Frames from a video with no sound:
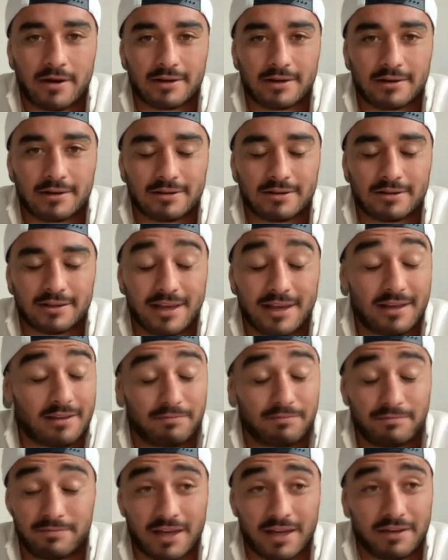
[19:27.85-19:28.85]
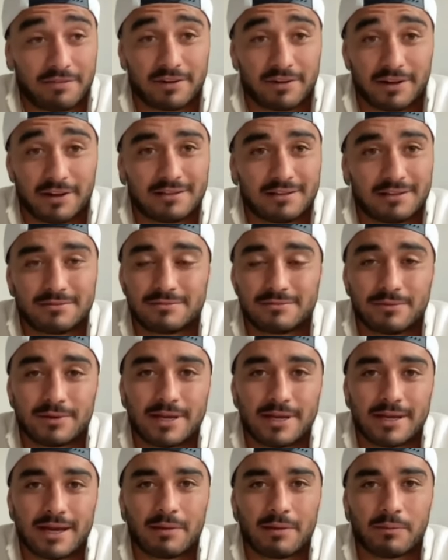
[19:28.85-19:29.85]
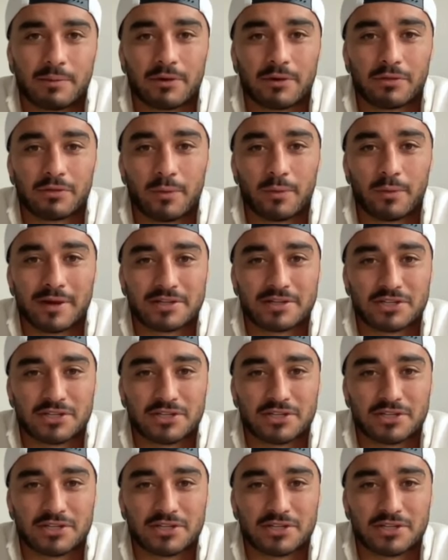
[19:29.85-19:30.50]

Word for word: And yeah, thankfully we um, we got the win.